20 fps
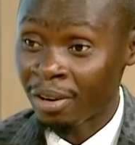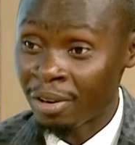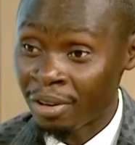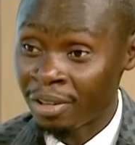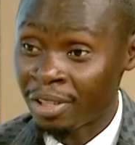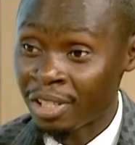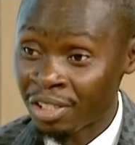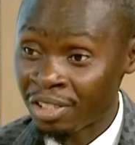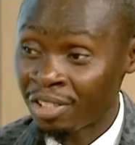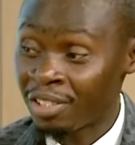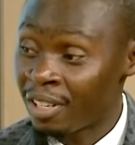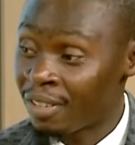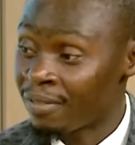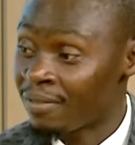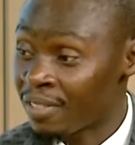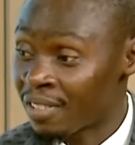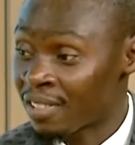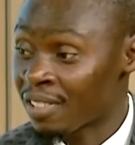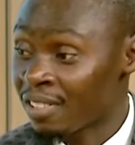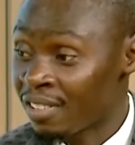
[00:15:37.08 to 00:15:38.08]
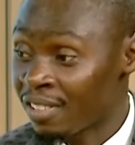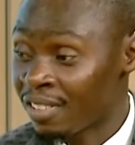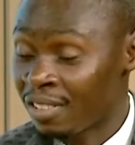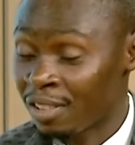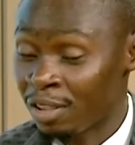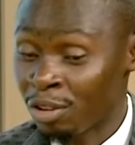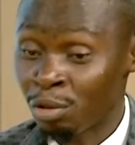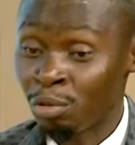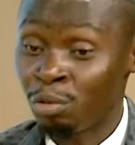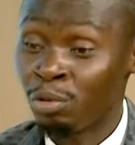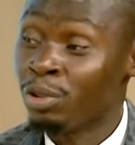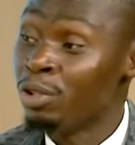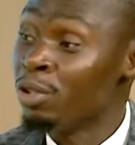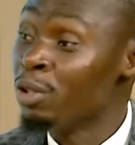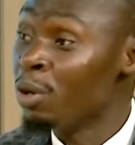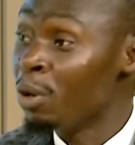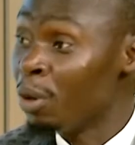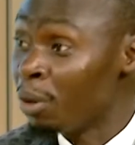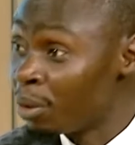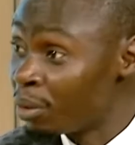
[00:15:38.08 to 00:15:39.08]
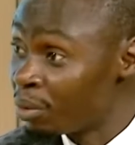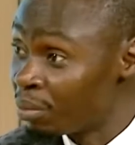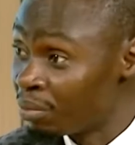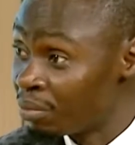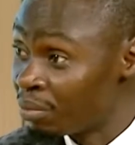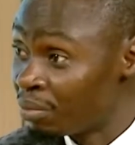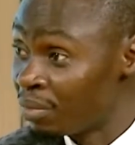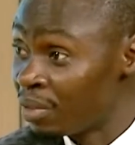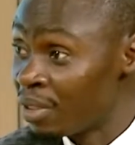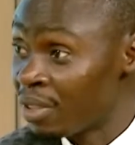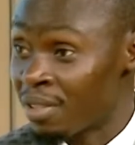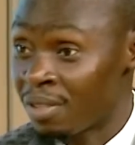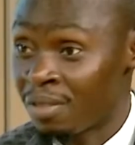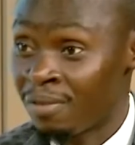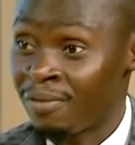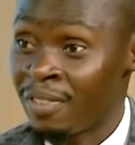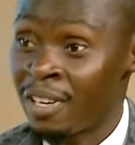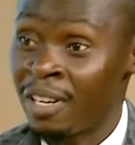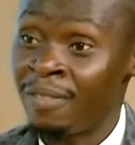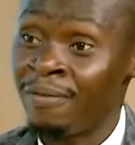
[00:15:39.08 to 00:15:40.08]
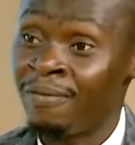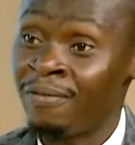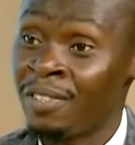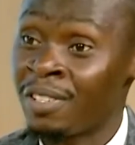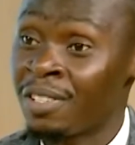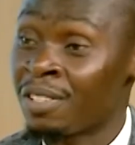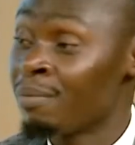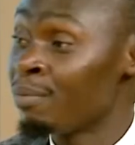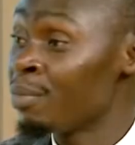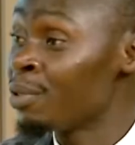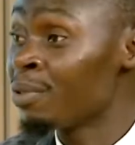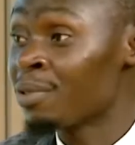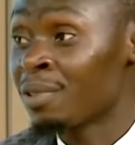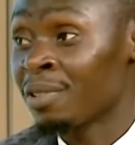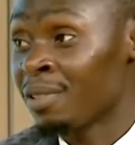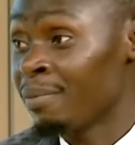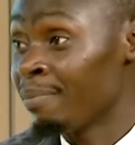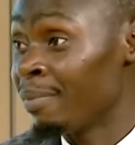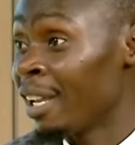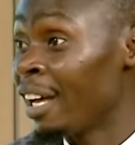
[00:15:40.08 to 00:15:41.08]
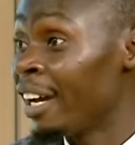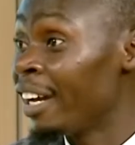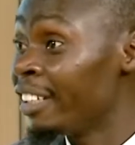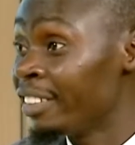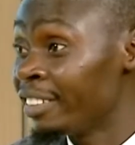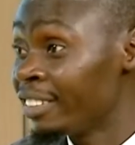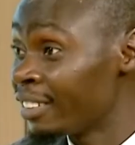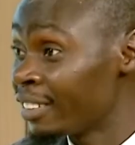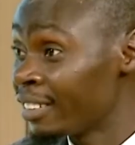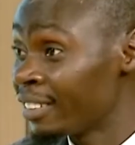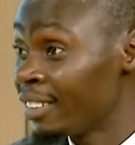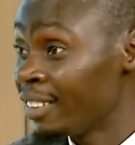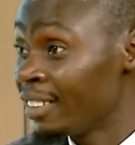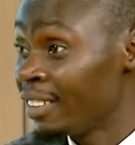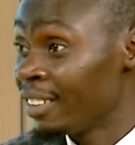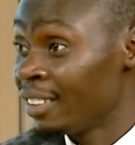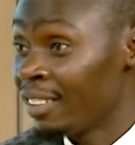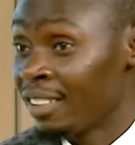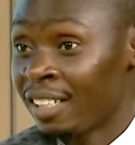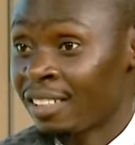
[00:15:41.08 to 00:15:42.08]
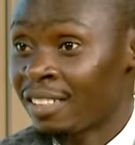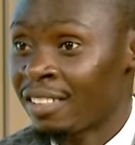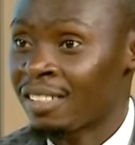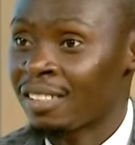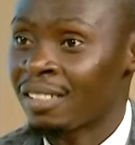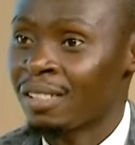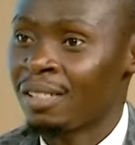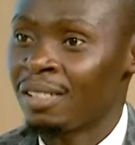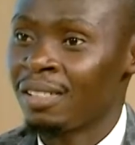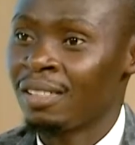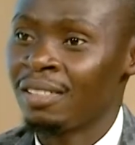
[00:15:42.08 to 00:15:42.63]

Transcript: our correctional facilities, you will know it's very visible to the blind that